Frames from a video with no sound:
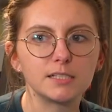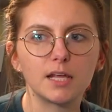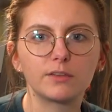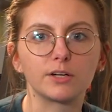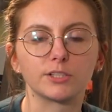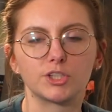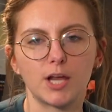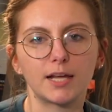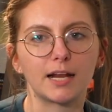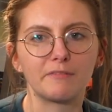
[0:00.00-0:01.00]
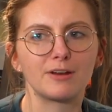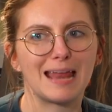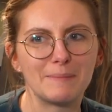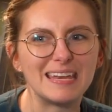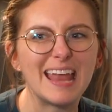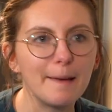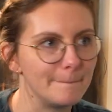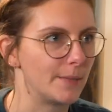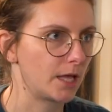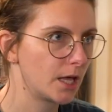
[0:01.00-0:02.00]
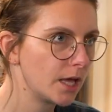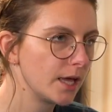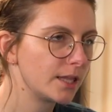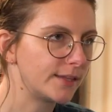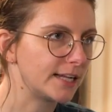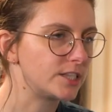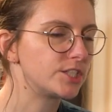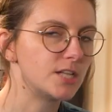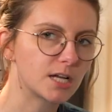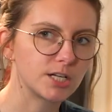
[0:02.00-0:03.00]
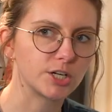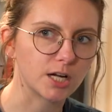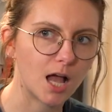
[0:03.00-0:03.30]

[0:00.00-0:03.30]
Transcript: did another check and I found an M&M that had snuck under a